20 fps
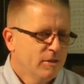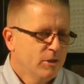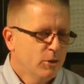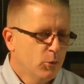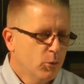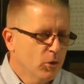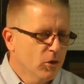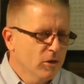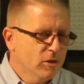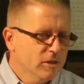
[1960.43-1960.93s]
The
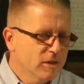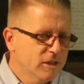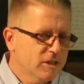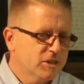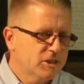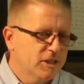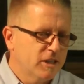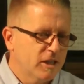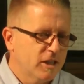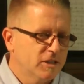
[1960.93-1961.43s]
world
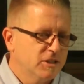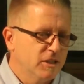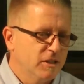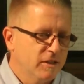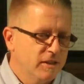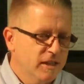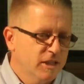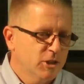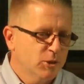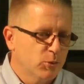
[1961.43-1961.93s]
looks at us and
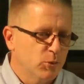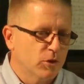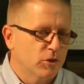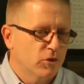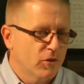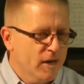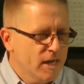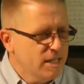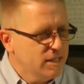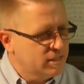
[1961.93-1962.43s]
thinks we're
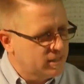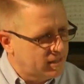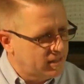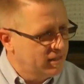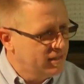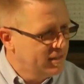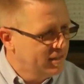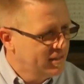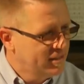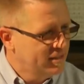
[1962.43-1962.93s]
crazy.
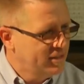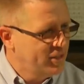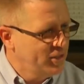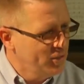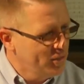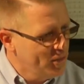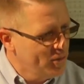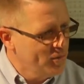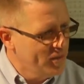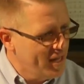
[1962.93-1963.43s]
Do
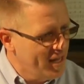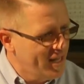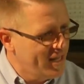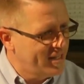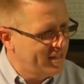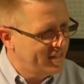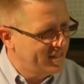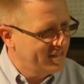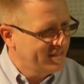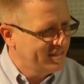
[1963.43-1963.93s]
you know that?